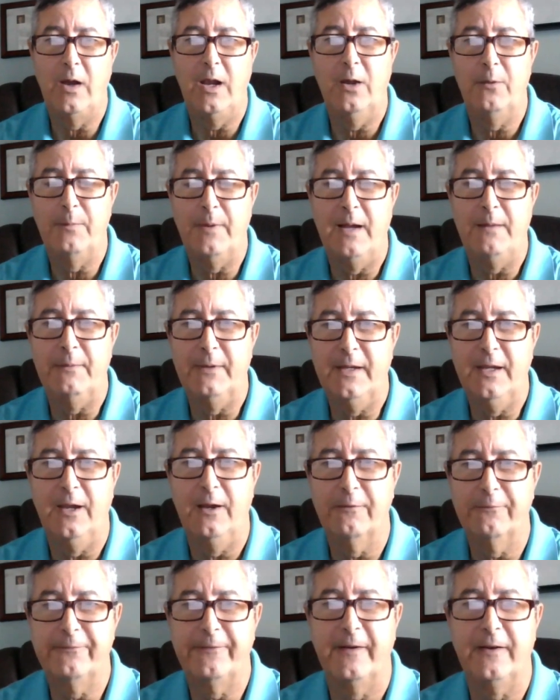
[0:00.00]

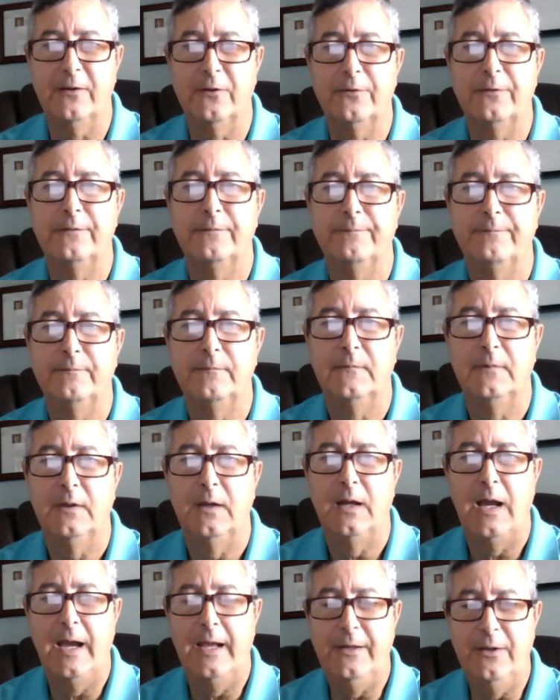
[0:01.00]
Obamacare failed.
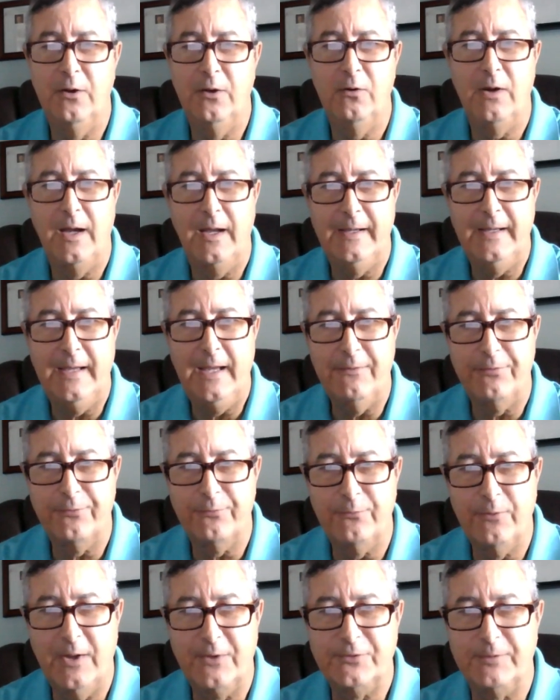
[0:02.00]
I know I
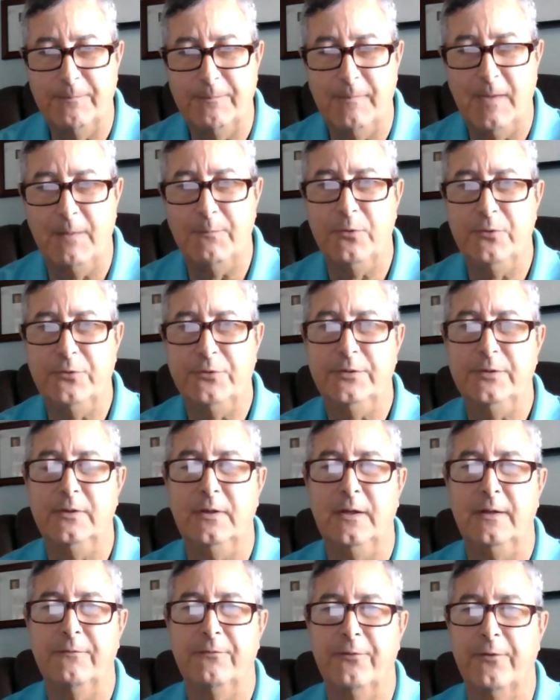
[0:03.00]
threw out some numbers,
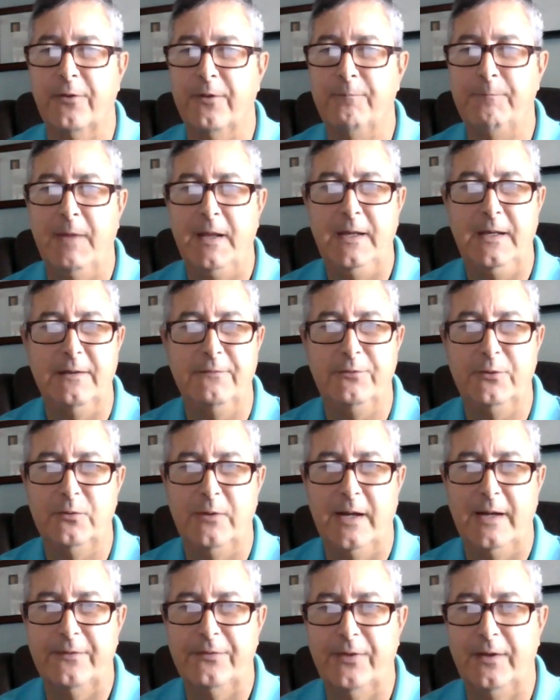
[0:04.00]
and for the many of you
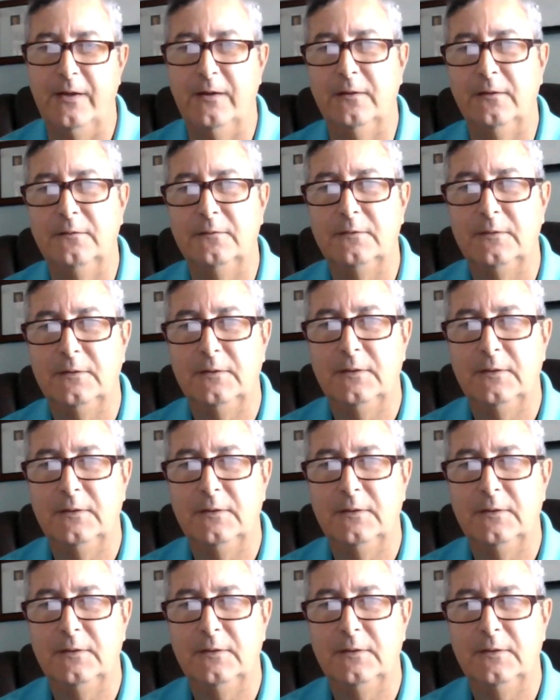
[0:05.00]
out there